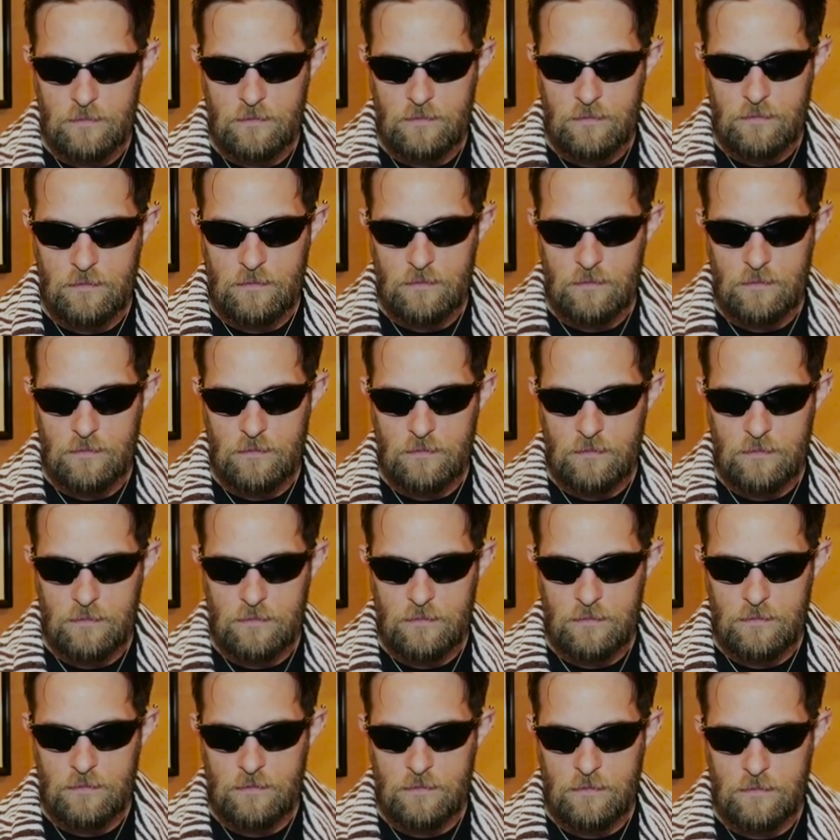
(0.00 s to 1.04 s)

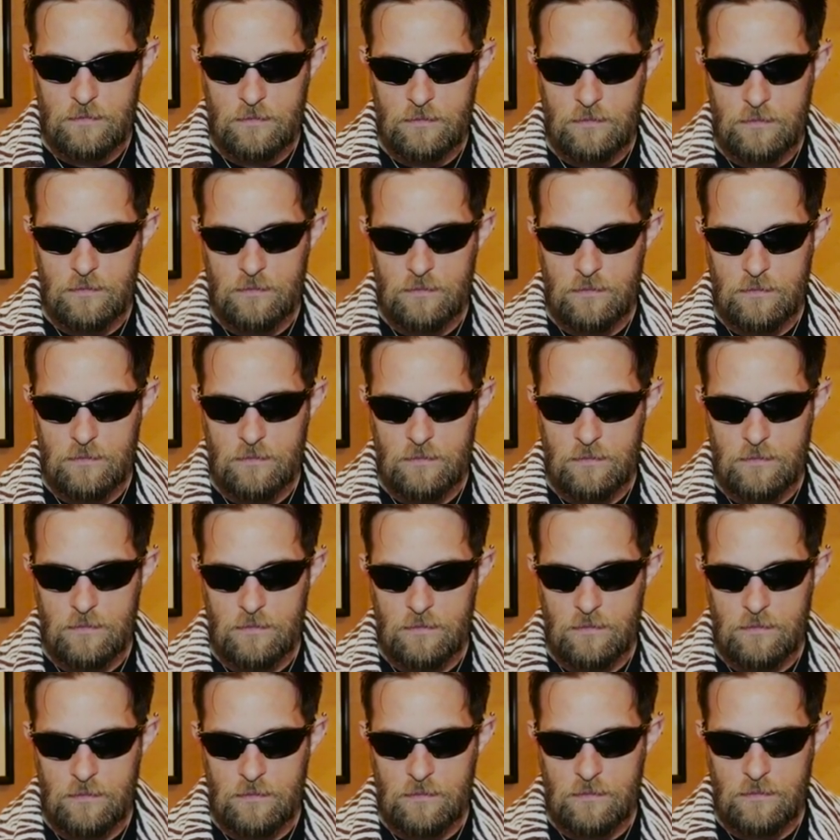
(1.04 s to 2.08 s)

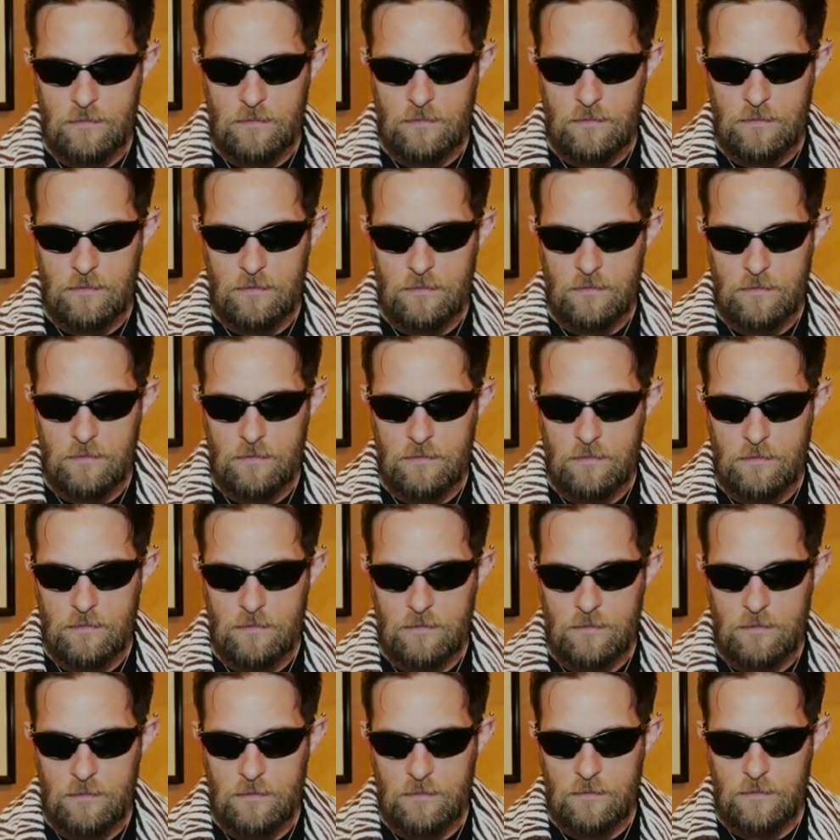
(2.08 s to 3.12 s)

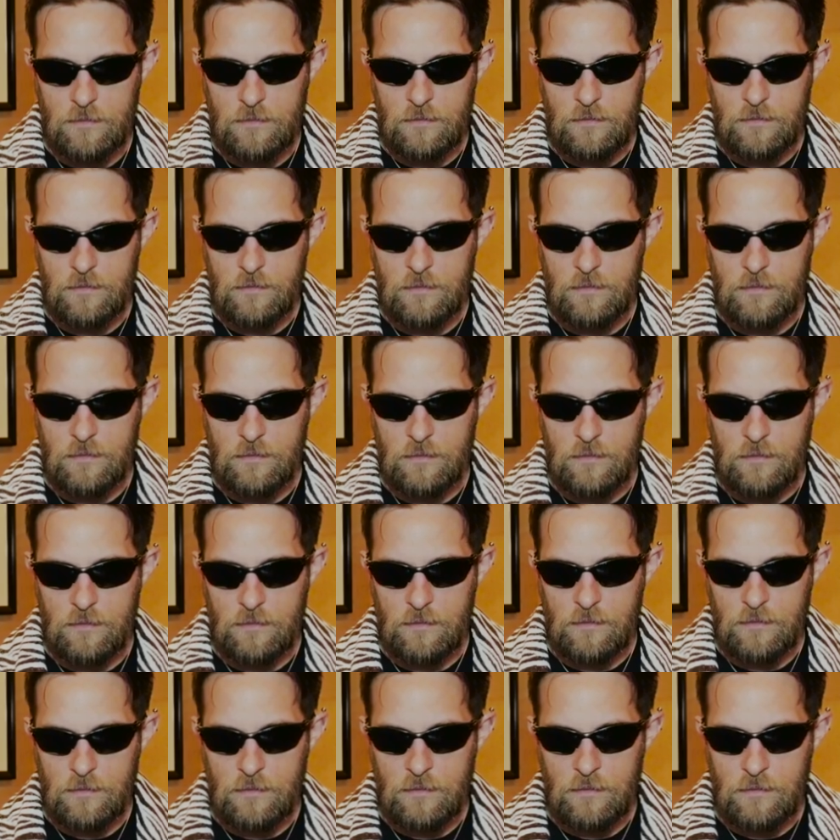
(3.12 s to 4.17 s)

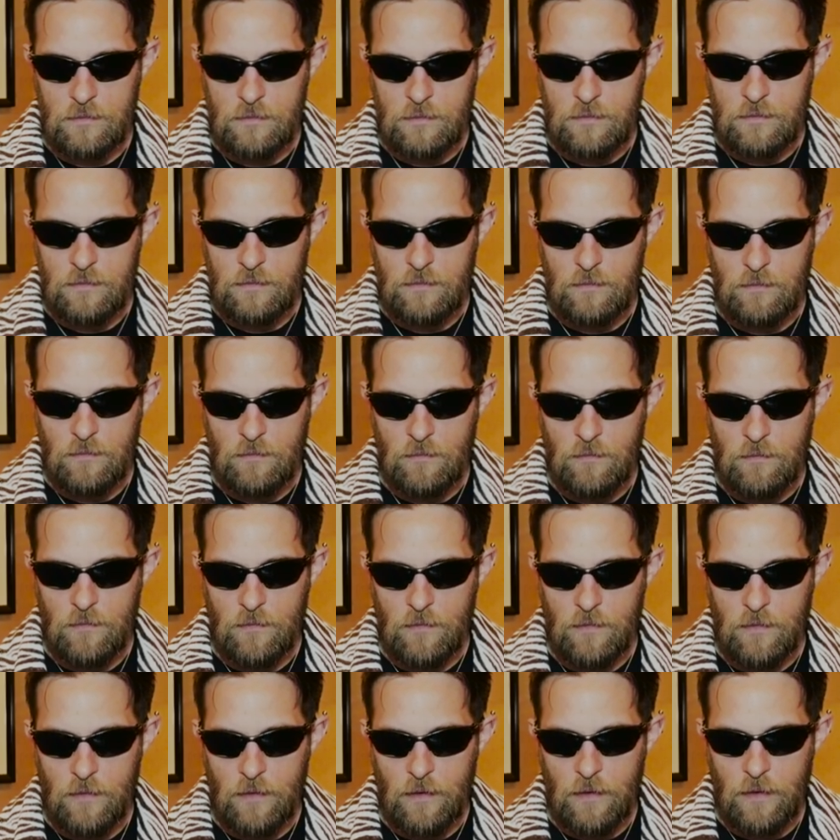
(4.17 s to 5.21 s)

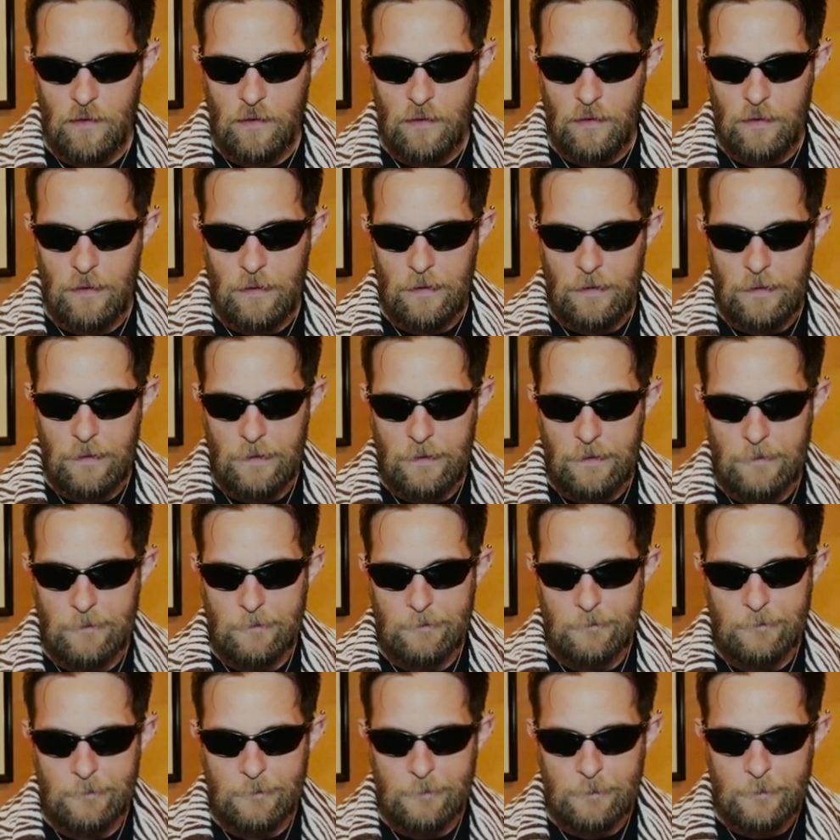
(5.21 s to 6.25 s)

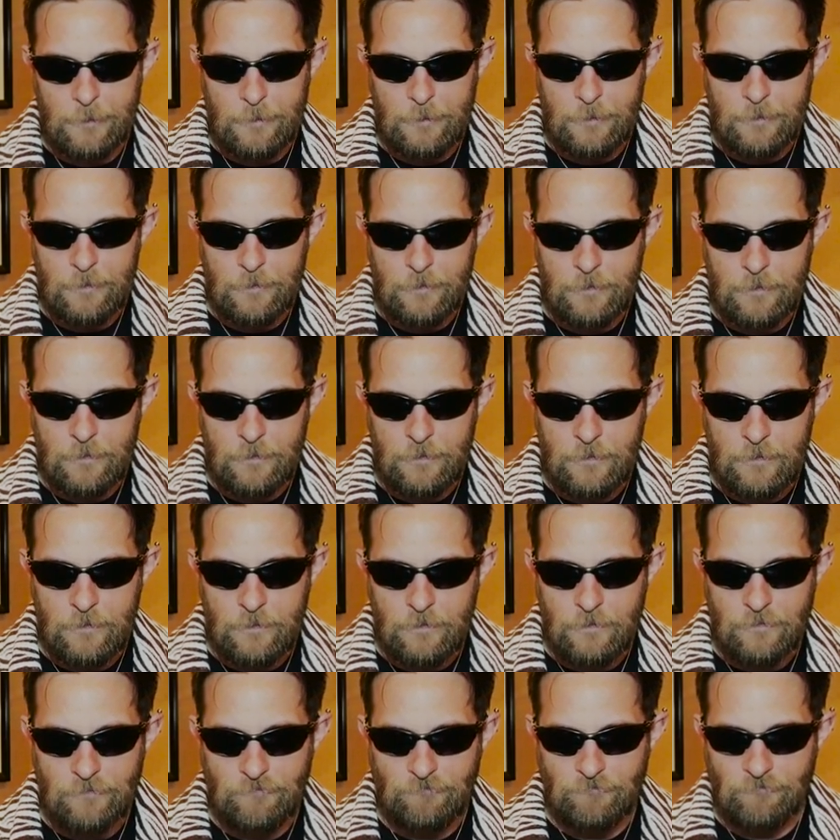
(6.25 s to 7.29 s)

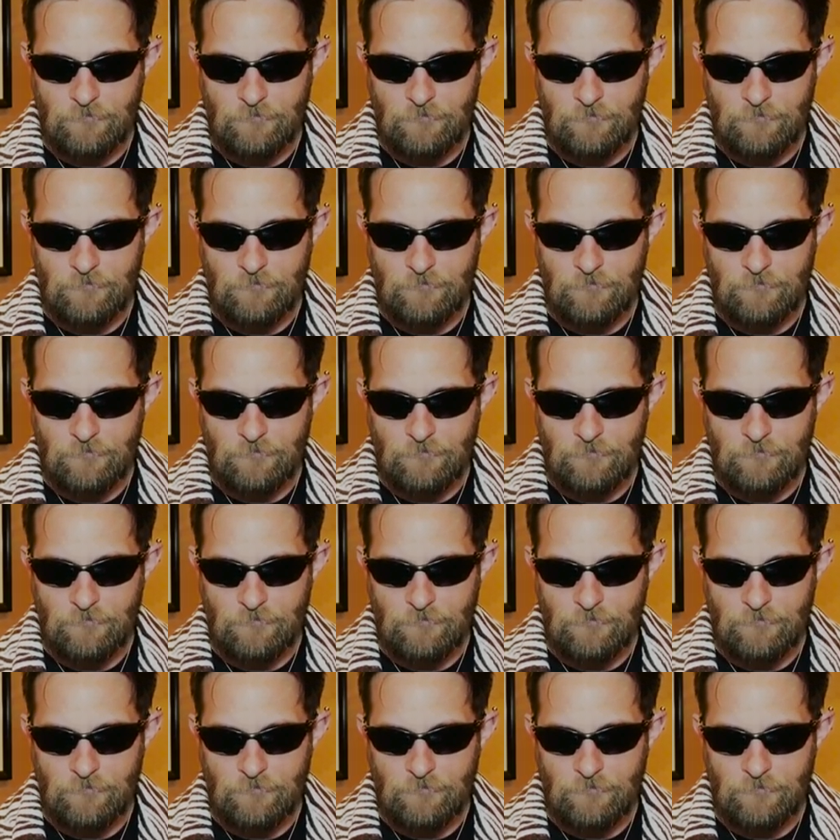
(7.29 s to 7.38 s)
The person shown says nothing.